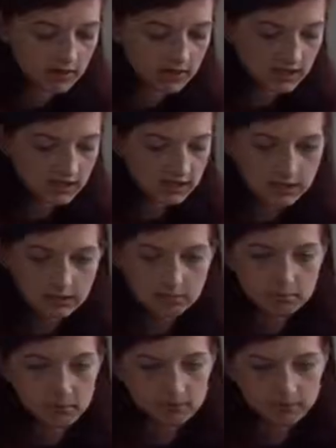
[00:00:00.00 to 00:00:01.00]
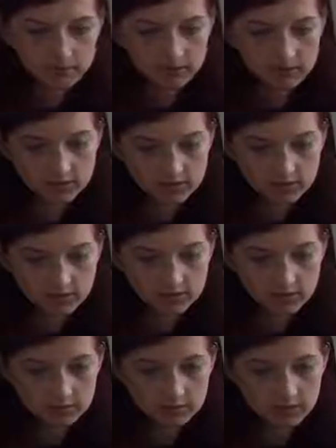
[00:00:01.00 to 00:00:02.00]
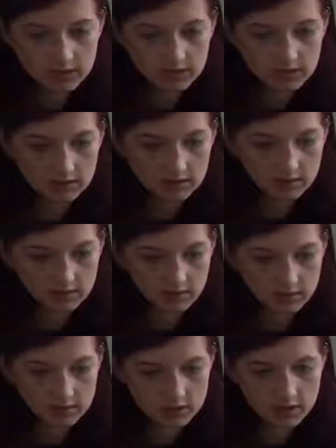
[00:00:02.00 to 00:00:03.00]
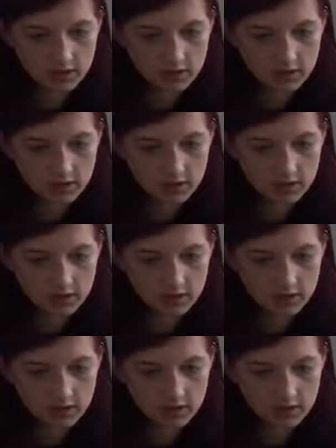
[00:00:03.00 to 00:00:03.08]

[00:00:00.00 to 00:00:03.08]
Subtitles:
80 pixels in either direction.